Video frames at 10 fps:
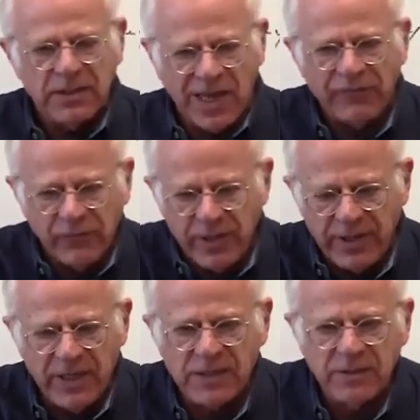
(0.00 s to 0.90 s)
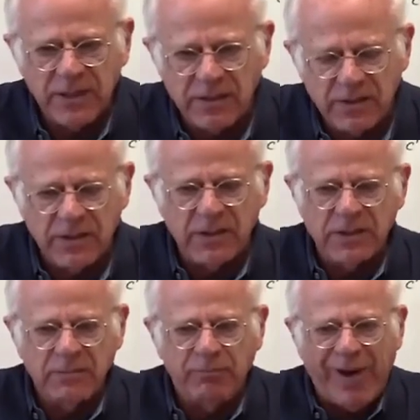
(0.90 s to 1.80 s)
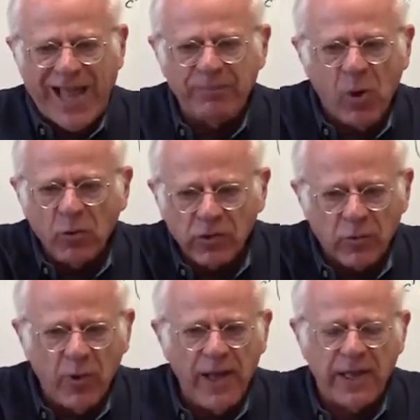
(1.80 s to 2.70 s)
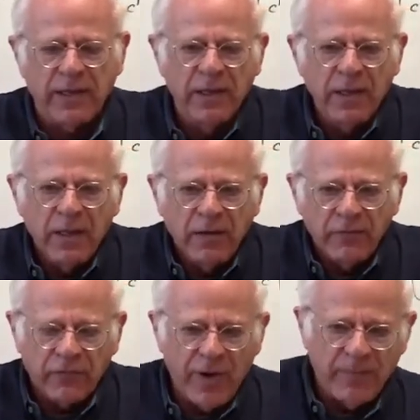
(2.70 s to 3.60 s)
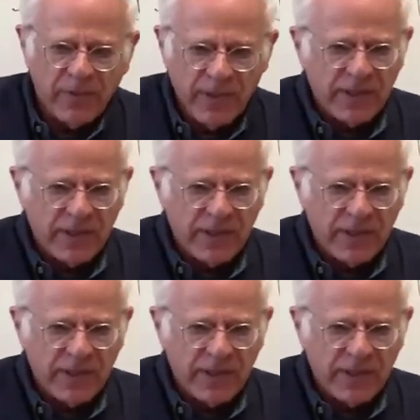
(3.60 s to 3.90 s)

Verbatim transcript: suffering in this, this, this bipolar way from